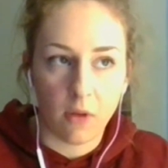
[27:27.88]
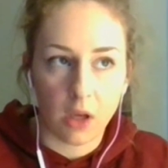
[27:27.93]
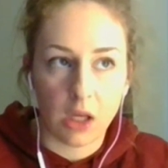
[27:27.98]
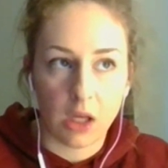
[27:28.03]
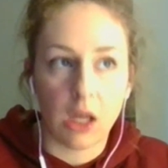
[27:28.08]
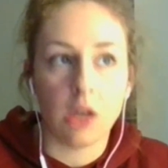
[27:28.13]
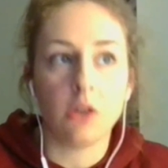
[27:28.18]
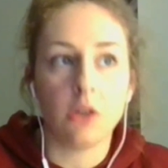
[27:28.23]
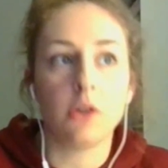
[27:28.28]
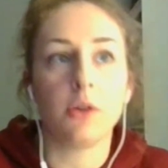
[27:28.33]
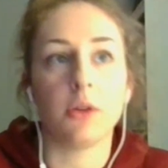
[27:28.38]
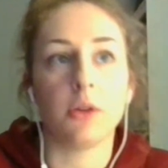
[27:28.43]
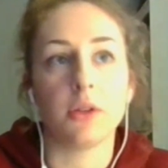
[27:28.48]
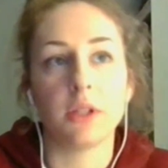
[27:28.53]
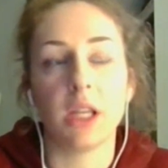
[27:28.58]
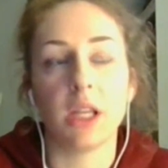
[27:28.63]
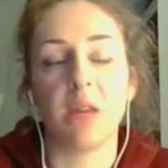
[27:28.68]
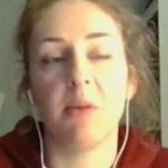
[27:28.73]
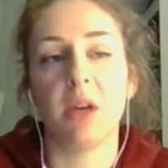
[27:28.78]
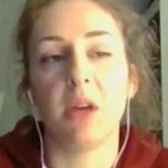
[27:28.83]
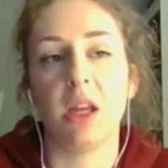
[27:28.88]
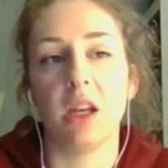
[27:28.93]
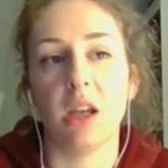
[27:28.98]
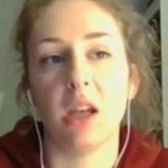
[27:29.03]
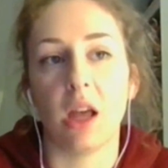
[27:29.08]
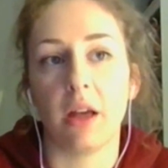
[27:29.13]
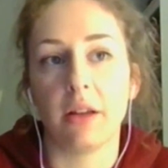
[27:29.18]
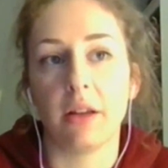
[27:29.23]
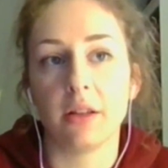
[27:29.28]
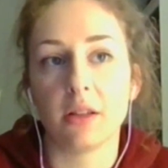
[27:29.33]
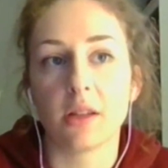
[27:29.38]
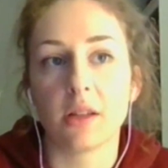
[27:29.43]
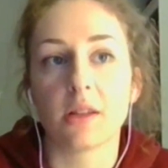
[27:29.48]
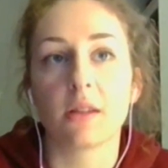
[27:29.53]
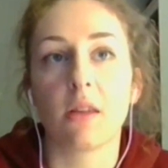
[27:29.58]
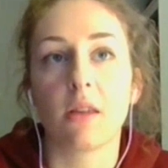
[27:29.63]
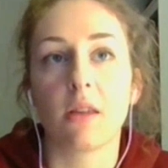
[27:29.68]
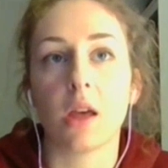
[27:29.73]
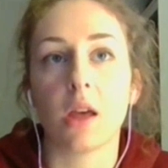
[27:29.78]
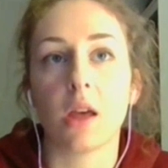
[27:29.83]
financial statement
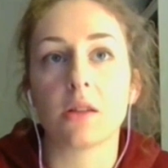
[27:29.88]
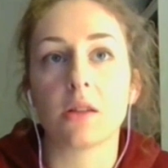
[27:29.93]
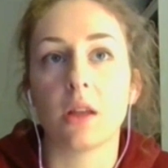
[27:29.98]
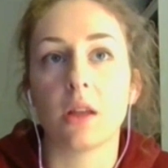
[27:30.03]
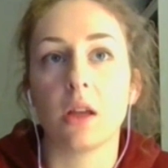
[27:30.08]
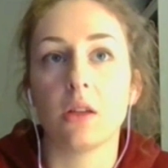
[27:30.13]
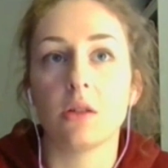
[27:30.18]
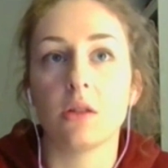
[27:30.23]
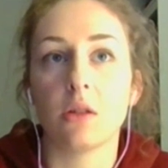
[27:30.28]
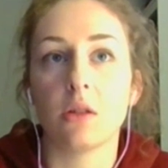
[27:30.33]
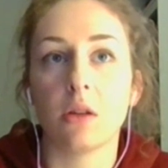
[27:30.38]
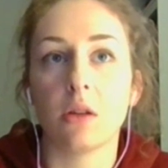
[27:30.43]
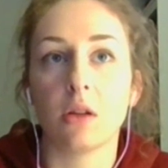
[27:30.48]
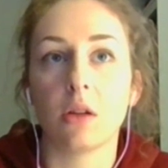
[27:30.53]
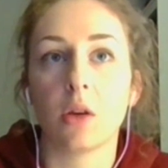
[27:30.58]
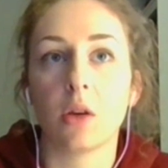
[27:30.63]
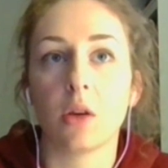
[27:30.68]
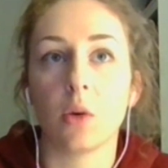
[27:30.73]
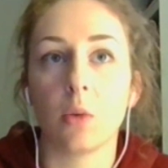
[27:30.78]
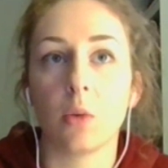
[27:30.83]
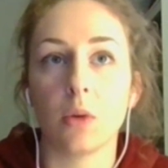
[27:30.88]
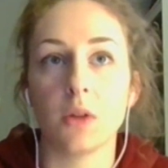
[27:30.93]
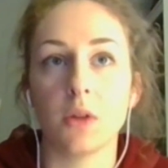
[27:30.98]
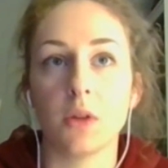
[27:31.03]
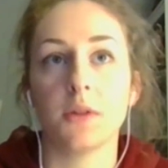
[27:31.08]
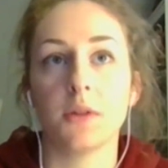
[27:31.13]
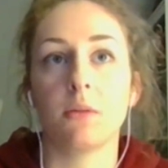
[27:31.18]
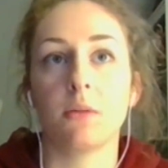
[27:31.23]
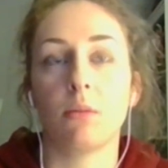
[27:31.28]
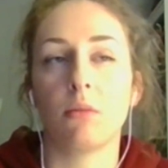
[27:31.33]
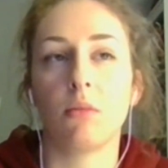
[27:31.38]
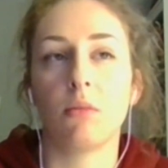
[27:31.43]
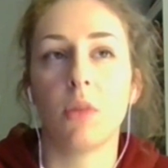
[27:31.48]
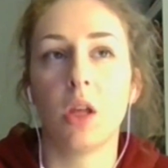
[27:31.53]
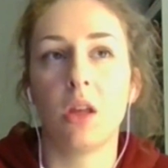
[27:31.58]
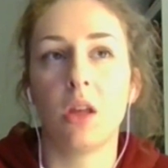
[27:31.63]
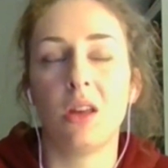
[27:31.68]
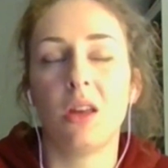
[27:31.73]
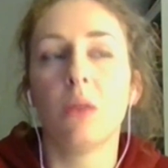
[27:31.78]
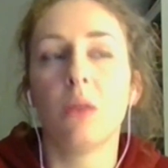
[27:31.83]
analysis class that I took was
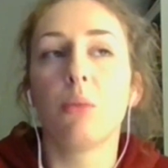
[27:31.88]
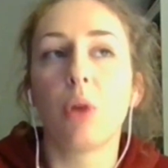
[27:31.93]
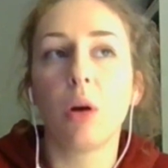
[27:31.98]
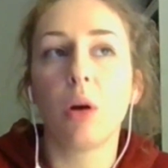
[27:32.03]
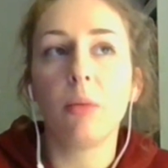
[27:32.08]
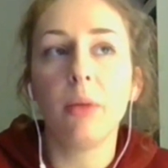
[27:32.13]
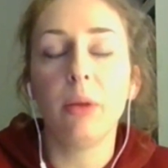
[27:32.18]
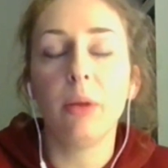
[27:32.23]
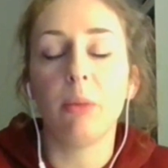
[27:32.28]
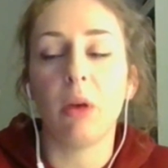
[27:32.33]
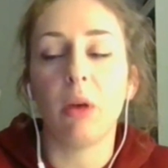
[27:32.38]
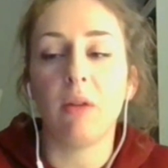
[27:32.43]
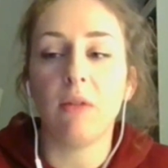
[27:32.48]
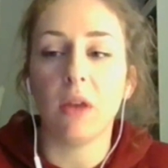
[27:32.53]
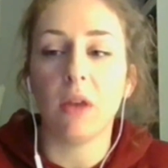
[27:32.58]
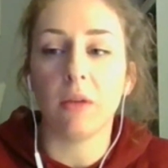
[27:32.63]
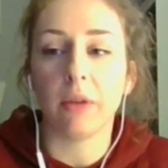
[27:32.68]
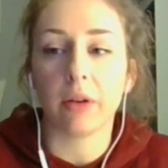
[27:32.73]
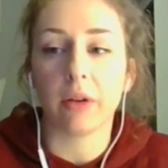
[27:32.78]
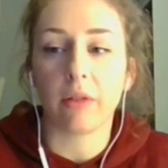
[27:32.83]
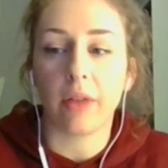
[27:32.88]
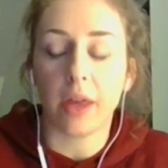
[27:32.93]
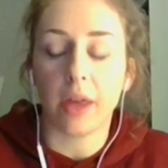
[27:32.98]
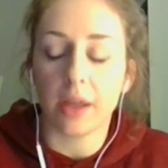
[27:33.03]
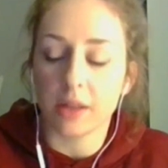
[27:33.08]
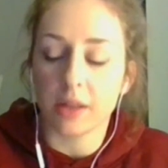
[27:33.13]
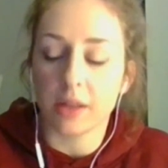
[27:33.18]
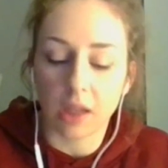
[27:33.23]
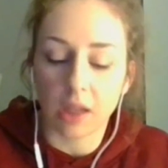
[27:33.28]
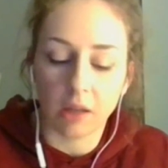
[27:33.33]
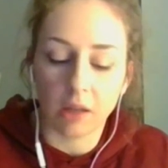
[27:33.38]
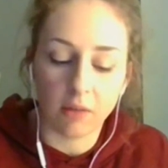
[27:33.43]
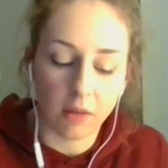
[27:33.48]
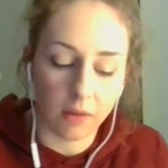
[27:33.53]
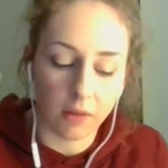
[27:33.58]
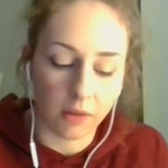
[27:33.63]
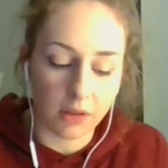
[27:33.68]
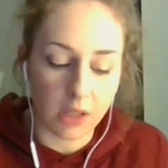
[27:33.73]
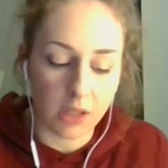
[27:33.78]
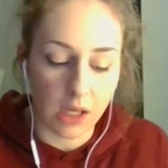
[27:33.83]
probably my favorite class that I've
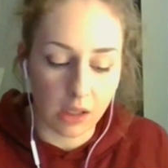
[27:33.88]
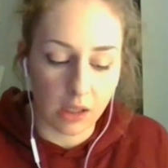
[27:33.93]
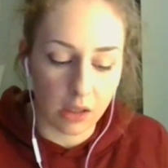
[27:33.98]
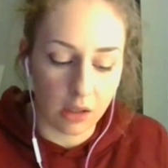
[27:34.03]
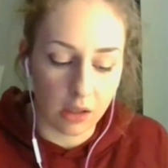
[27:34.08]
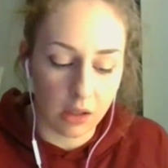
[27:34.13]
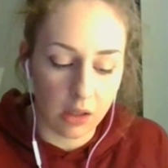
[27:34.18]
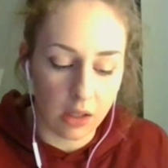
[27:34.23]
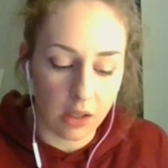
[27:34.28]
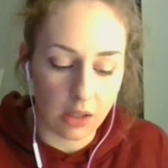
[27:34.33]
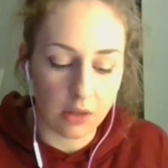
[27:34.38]
ever taken.